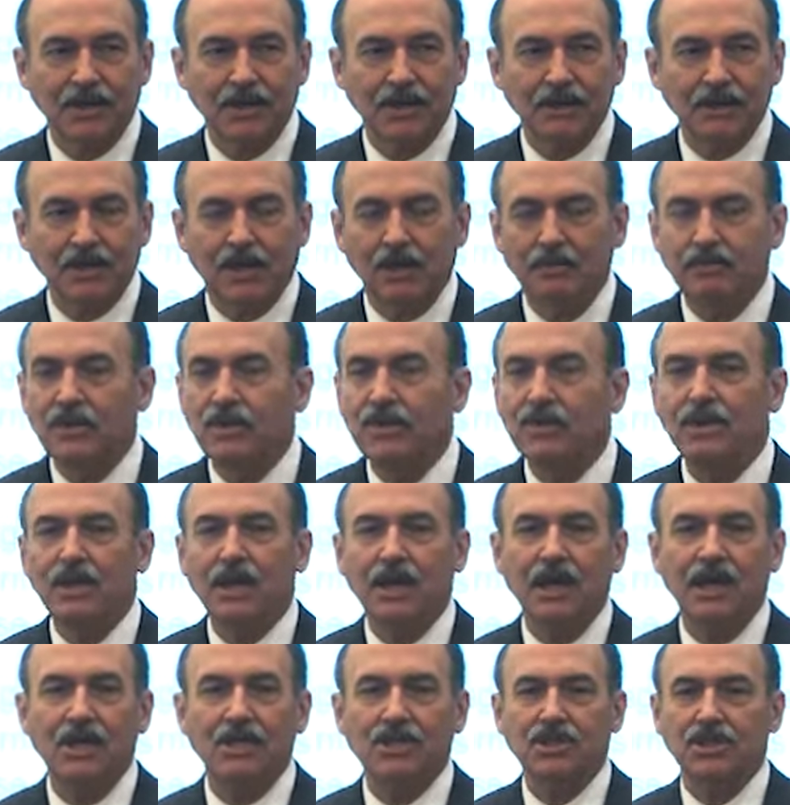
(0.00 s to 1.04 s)
The
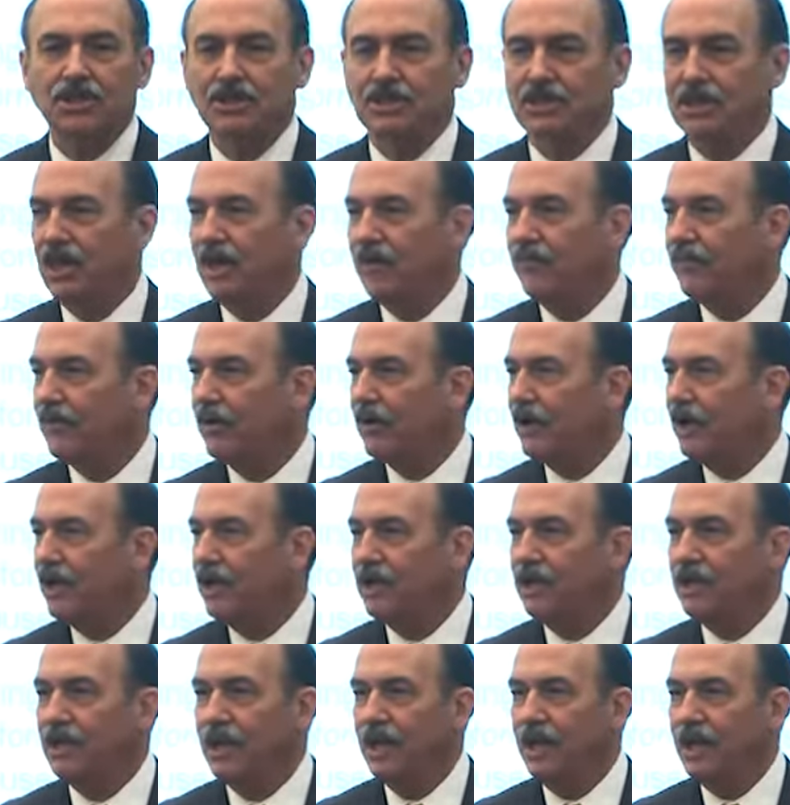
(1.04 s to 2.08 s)
communications effort and
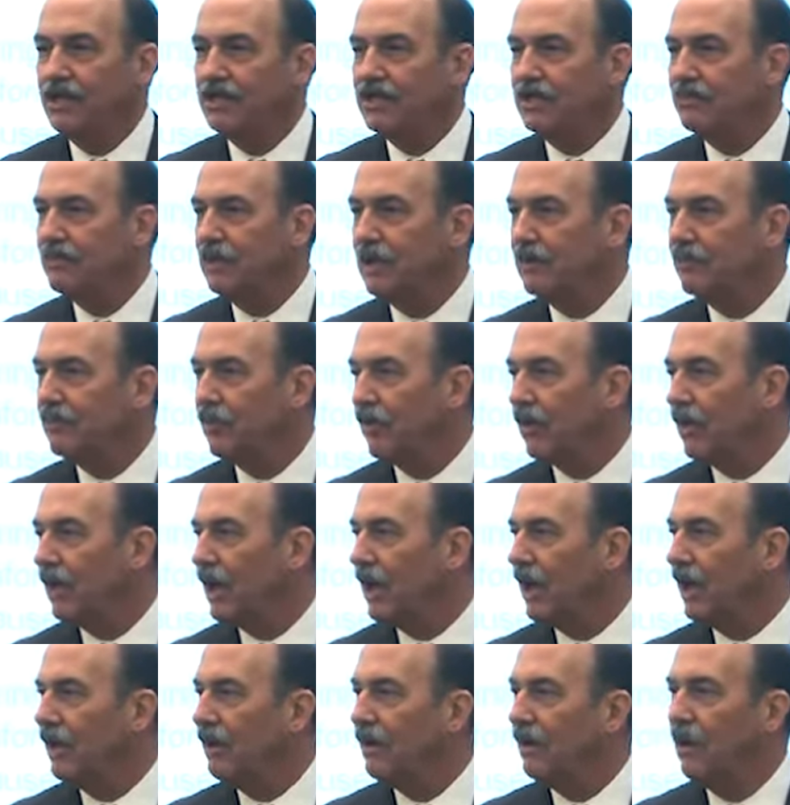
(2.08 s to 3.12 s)
engaging people
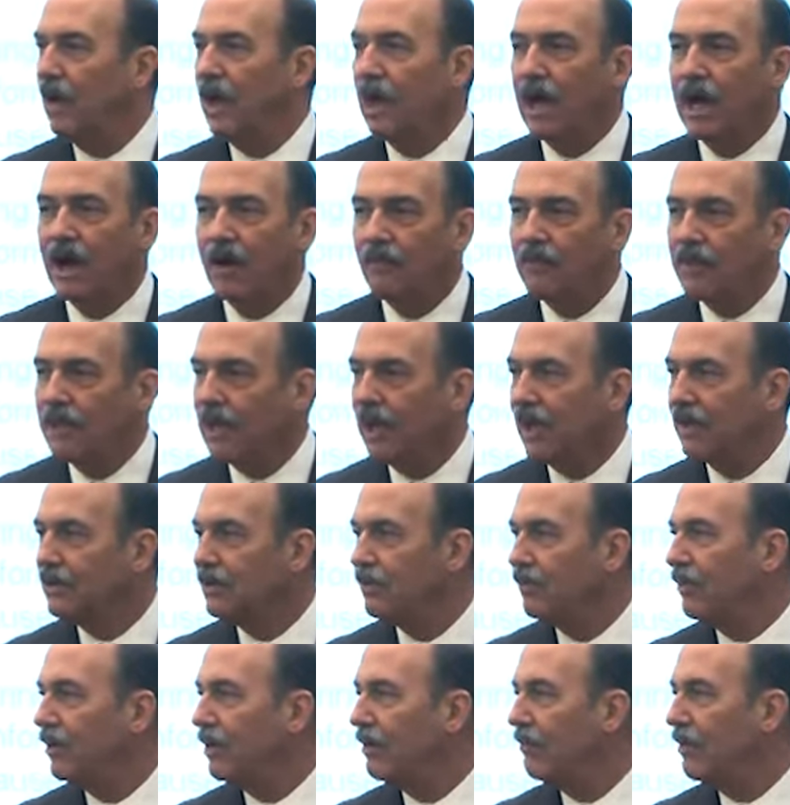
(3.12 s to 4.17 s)
on how we got
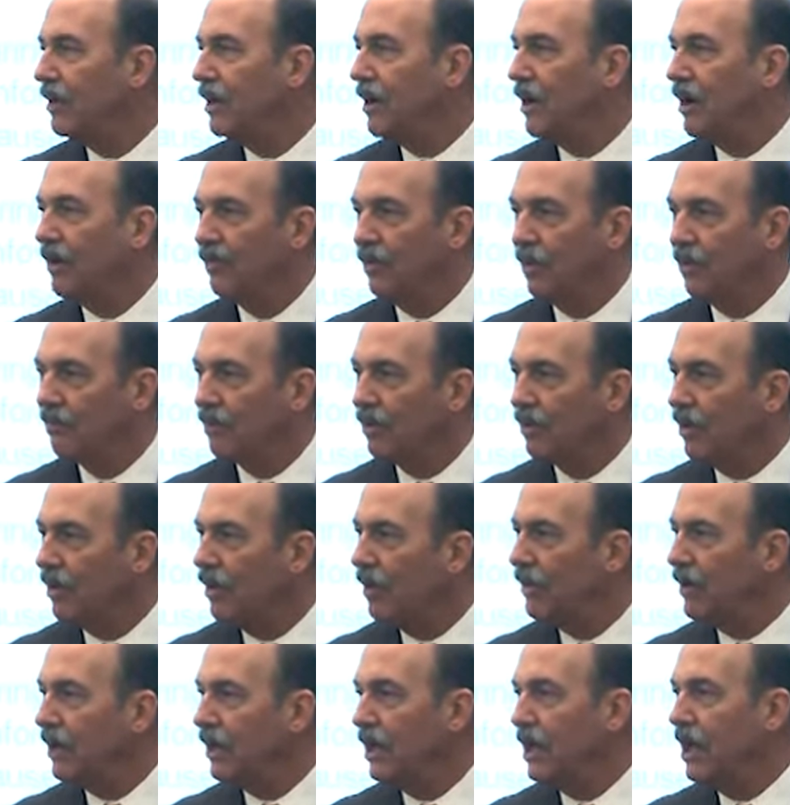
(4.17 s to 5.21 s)
to where we are and where we're
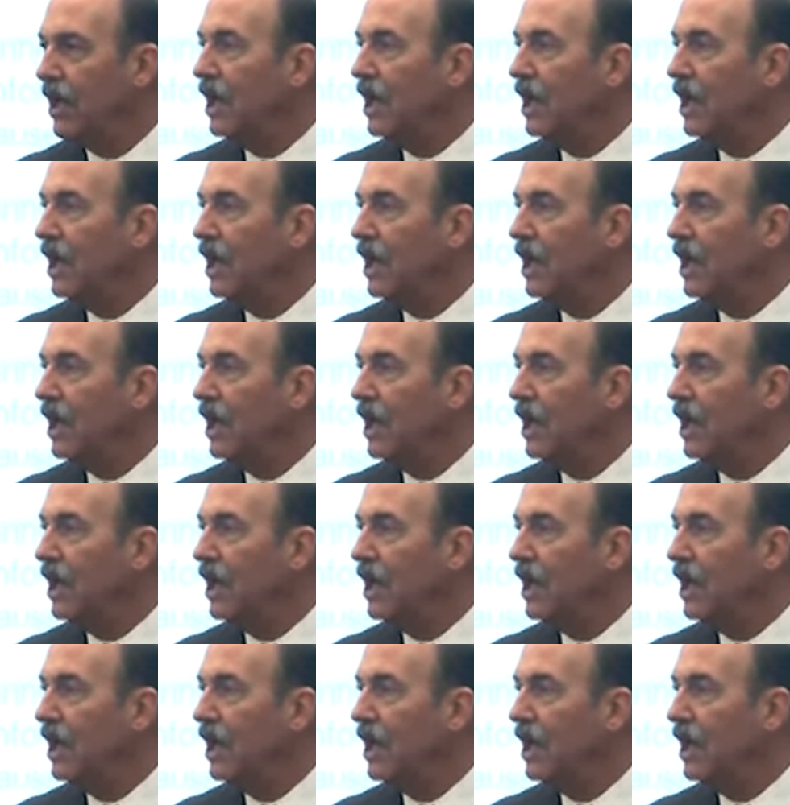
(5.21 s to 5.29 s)
going